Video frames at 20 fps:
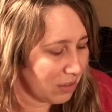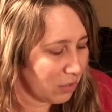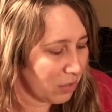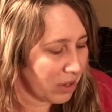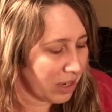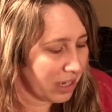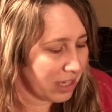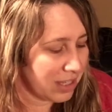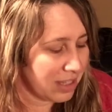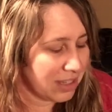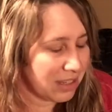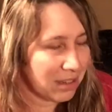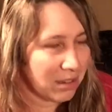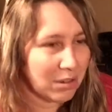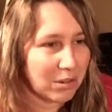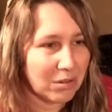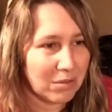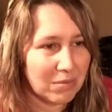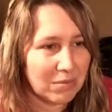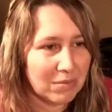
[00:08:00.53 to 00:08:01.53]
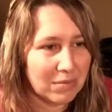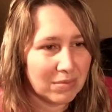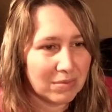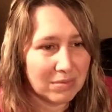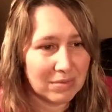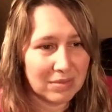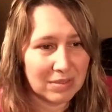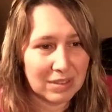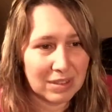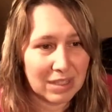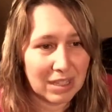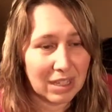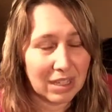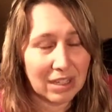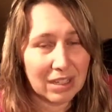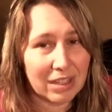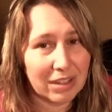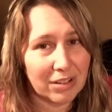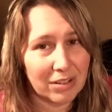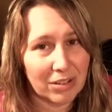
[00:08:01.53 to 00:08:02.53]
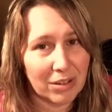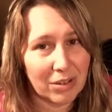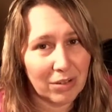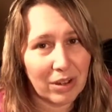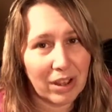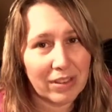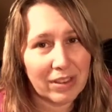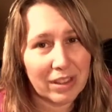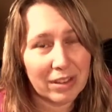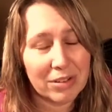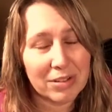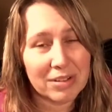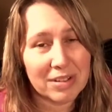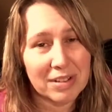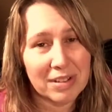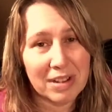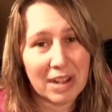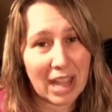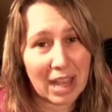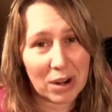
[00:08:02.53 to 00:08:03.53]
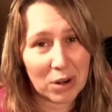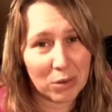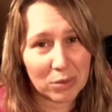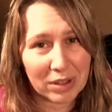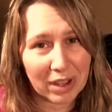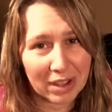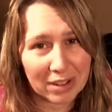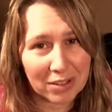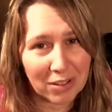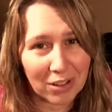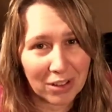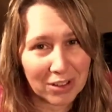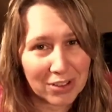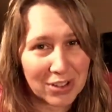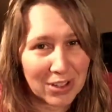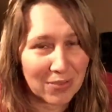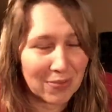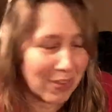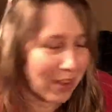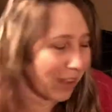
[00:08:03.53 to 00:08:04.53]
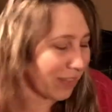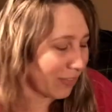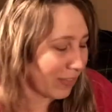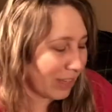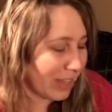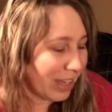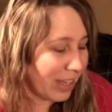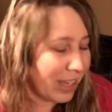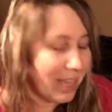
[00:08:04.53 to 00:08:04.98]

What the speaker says: One is to, I don't know. I think there's nanotechnology involved.